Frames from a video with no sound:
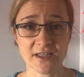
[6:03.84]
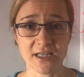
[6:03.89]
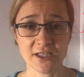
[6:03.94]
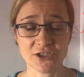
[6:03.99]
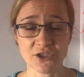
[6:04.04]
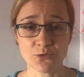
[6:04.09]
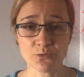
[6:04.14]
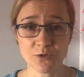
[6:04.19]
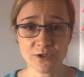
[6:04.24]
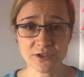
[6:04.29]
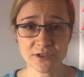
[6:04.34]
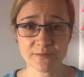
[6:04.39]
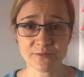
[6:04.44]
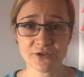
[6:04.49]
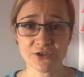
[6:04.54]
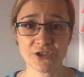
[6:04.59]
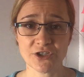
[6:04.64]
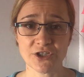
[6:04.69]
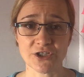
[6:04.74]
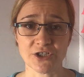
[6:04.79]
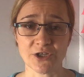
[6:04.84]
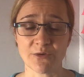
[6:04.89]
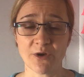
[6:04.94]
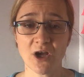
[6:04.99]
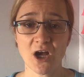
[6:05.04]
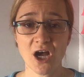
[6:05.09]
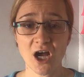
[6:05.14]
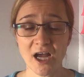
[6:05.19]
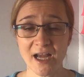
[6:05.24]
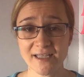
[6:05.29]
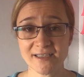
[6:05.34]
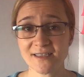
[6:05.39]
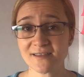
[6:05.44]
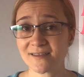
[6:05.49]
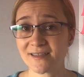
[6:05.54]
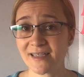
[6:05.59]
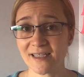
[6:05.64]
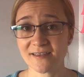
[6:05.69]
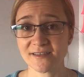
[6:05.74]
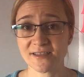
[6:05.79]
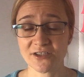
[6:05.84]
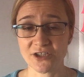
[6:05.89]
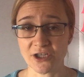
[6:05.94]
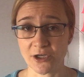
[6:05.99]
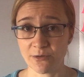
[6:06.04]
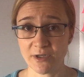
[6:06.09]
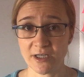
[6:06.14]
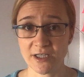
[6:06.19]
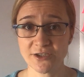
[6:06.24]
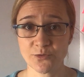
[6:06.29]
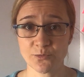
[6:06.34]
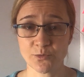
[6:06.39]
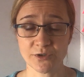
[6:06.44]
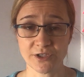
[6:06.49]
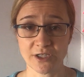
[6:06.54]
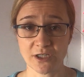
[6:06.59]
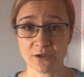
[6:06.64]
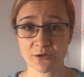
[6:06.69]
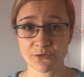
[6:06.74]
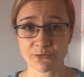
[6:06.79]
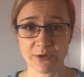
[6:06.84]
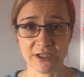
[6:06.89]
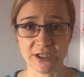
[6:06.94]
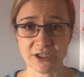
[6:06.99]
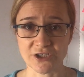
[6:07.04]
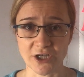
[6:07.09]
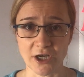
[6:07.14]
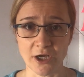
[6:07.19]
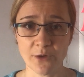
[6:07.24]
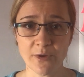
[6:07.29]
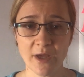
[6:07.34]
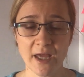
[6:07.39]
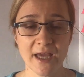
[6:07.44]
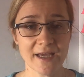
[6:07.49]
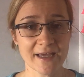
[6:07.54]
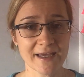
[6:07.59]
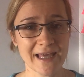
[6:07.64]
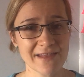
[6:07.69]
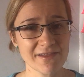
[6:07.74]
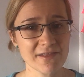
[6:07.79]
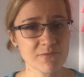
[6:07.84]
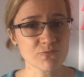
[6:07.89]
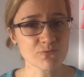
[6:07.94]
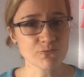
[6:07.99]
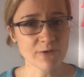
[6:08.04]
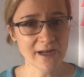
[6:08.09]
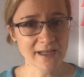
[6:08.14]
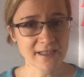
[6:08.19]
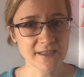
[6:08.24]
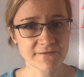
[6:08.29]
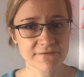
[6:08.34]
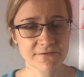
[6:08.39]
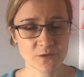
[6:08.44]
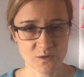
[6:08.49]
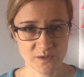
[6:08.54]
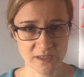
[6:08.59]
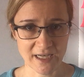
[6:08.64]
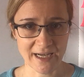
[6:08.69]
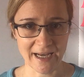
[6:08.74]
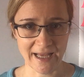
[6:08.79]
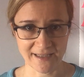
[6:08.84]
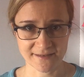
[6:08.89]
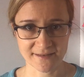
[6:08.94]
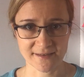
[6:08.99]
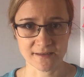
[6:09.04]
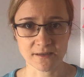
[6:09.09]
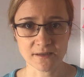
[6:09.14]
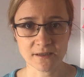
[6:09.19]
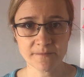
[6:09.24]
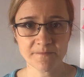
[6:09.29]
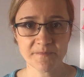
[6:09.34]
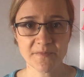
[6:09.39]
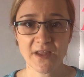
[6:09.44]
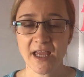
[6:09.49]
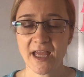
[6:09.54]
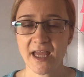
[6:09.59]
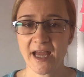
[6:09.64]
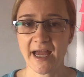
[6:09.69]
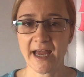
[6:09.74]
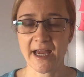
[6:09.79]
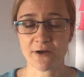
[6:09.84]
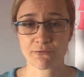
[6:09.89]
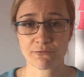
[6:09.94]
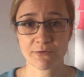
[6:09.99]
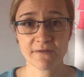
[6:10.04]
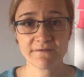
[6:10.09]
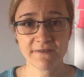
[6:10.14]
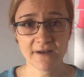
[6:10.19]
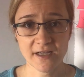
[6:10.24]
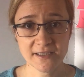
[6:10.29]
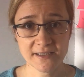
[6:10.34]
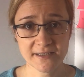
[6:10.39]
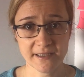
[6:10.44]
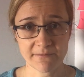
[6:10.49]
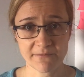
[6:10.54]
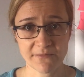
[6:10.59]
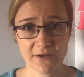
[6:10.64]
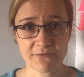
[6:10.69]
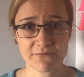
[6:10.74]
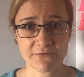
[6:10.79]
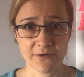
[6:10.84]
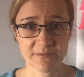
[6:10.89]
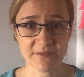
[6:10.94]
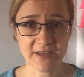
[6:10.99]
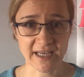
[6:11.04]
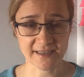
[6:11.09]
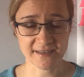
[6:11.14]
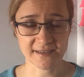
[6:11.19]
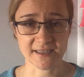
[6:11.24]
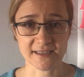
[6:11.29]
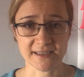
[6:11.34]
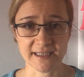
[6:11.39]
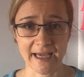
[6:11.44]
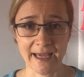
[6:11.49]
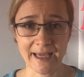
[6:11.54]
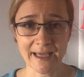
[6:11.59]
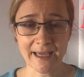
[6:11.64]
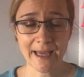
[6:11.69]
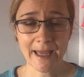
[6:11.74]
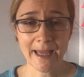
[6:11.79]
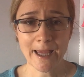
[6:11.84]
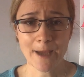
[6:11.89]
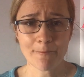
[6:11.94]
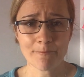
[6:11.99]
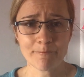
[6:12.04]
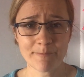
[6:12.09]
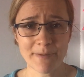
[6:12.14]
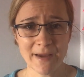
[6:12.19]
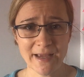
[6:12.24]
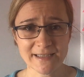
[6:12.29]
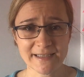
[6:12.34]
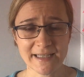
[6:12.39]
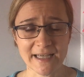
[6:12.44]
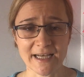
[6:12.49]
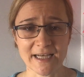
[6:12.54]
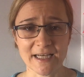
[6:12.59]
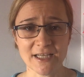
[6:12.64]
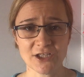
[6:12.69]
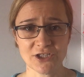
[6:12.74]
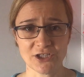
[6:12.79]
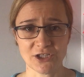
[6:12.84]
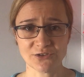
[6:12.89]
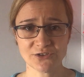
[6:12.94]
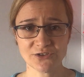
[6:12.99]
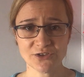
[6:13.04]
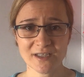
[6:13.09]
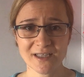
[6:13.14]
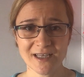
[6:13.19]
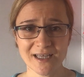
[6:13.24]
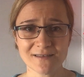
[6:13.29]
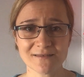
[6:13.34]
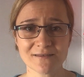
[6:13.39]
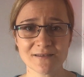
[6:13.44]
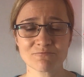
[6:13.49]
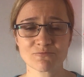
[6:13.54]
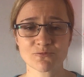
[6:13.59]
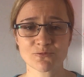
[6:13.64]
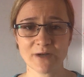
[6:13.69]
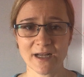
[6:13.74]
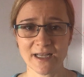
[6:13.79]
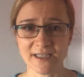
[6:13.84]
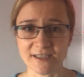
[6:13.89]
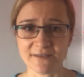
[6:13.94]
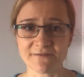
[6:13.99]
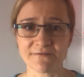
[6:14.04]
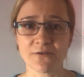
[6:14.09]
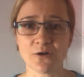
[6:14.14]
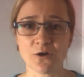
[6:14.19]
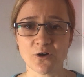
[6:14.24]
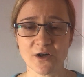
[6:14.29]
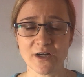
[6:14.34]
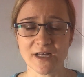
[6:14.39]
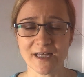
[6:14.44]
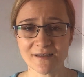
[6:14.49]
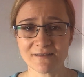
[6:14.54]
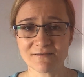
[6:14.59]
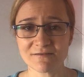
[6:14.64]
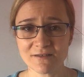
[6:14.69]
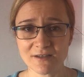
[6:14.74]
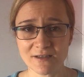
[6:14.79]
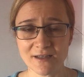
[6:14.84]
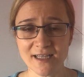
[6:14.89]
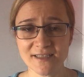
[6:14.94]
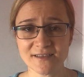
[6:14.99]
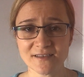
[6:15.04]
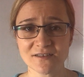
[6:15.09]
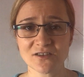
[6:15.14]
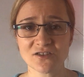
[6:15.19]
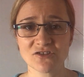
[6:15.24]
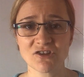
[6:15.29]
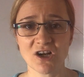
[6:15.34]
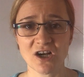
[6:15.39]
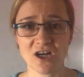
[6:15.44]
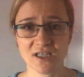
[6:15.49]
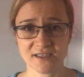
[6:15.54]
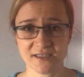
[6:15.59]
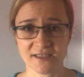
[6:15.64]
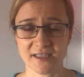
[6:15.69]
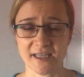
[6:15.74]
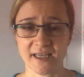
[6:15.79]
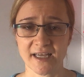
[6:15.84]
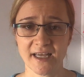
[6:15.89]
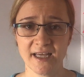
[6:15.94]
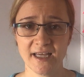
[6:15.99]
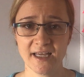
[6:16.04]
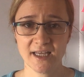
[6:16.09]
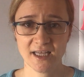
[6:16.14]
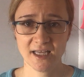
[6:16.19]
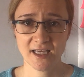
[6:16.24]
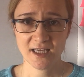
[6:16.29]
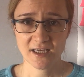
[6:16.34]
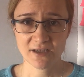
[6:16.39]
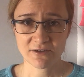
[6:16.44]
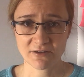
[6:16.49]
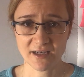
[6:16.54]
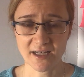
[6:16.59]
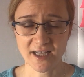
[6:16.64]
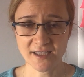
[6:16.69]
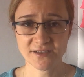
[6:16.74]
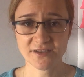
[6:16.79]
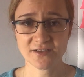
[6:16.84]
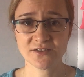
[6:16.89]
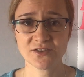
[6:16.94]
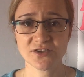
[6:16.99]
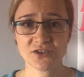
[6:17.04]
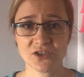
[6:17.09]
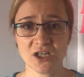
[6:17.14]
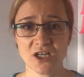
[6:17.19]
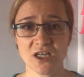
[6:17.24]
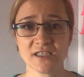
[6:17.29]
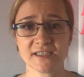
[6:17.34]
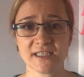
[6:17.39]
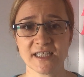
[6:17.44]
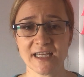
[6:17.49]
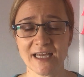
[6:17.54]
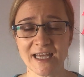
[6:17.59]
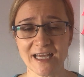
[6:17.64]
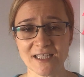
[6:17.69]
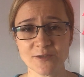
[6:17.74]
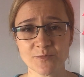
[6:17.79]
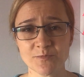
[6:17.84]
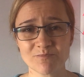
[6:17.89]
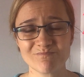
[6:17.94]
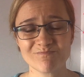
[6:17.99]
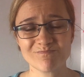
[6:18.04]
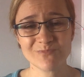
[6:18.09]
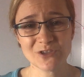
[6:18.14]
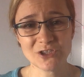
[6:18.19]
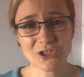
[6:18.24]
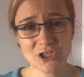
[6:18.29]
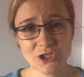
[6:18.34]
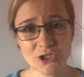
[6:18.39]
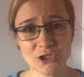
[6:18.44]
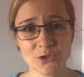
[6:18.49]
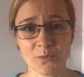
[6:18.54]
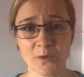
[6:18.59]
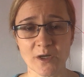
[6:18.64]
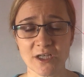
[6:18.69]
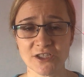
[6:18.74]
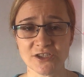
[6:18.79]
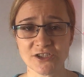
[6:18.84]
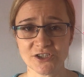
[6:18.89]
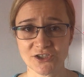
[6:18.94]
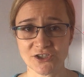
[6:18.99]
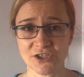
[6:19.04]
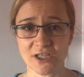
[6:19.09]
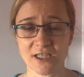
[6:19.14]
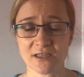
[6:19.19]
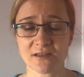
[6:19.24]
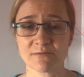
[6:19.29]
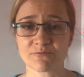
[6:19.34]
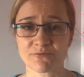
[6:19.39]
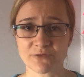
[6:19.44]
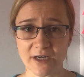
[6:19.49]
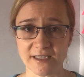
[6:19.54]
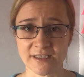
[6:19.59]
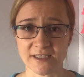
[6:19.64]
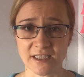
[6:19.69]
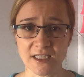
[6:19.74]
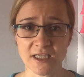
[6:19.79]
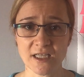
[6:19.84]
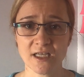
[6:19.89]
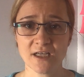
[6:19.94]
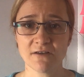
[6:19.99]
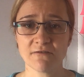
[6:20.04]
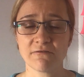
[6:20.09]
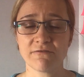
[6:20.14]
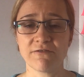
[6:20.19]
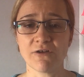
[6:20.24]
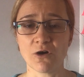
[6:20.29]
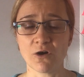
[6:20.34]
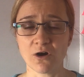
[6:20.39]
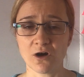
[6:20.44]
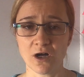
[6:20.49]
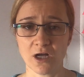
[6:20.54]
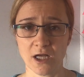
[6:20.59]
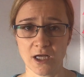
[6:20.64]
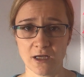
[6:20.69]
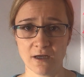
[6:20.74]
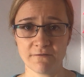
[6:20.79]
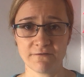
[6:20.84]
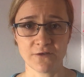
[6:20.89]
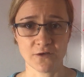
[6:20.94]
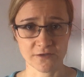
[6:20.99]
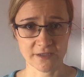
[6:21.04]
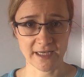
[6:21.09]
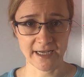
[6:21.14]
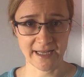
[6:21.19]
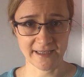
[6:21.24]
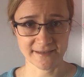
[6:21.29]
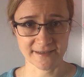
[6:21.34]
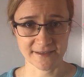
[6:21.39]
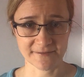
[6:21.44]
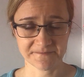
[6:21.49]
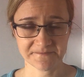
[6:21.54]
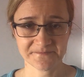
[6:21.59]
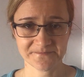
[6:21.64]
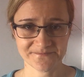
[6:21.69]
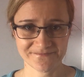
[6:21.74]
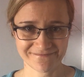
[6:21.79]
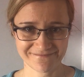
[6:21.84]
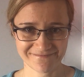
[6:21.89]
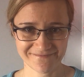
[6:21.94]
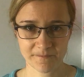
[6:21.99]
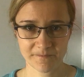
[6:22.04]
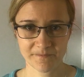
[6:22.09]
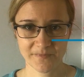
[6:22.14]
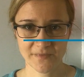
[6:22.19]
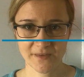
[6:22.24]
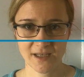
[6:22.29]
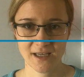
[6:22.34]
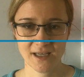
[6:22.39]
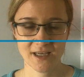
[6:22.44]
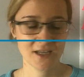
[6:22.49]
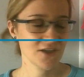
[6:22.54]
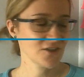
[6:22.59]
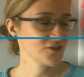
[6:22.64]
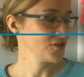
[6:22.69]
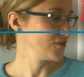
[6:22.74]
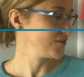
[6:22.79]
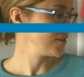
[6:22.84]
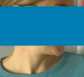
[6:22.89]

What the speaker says: that you want them to either test the knowledge, what they already know, get them ready for the lesson, revise something from yesterday, basically to get them ready for lesson starter. Lesson starter is usually just to get them ready for the lesson. So